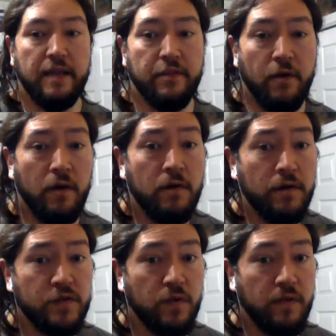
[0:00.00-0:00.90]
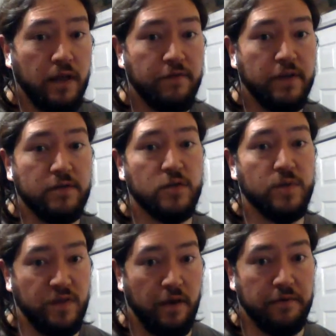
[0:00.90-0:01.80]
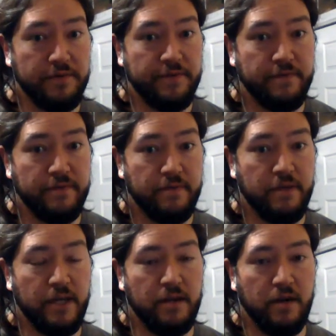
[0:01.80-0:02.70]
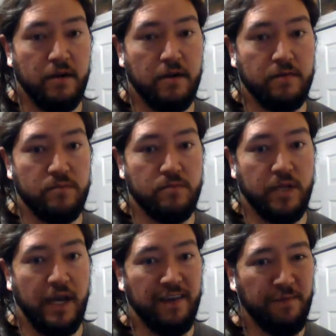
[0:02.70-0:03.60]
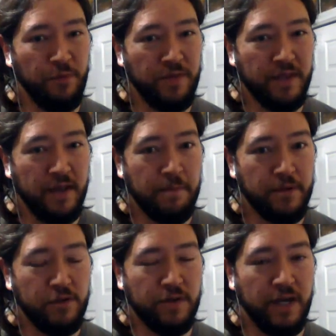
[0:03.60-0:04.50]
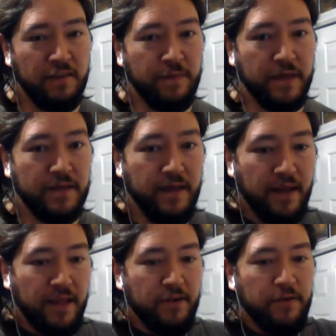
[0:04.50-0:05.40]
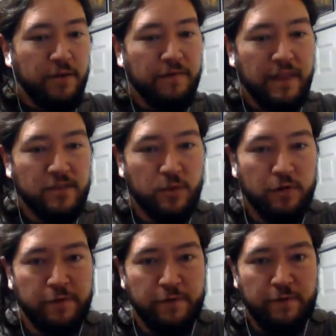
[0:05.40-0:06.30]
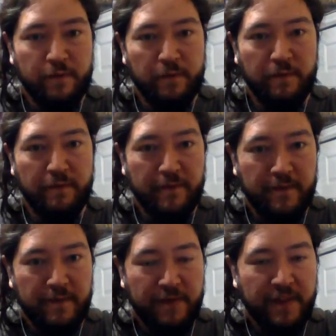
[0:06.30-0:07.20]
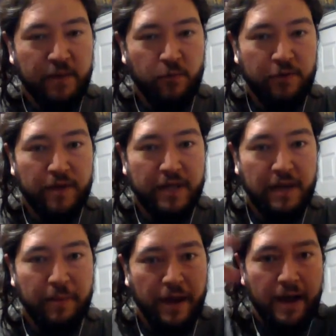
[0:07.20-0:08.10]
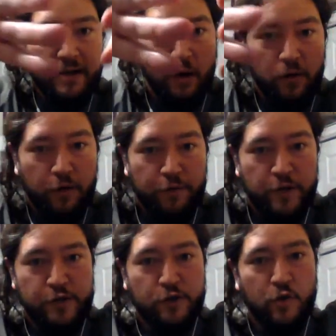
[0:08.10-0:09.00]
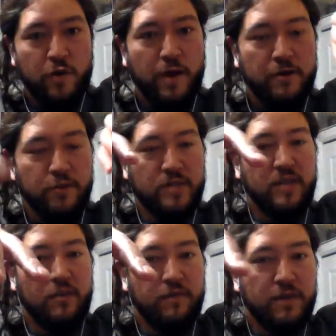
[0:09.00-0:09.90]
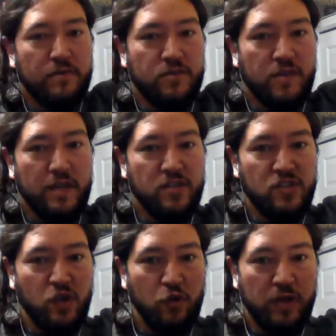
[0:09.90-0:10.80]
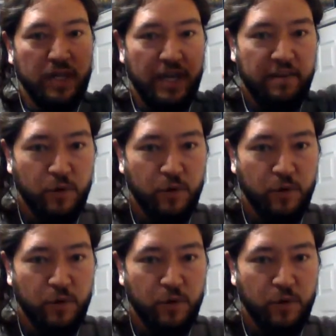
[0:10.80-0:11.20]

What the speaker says: Now there are also a lot of vehicles with sirens that are kind of pulling up, but you're kind of being you have that sort of thing where you're like in a pond and all the fish are going around you as the other vehicles are like slowly kind of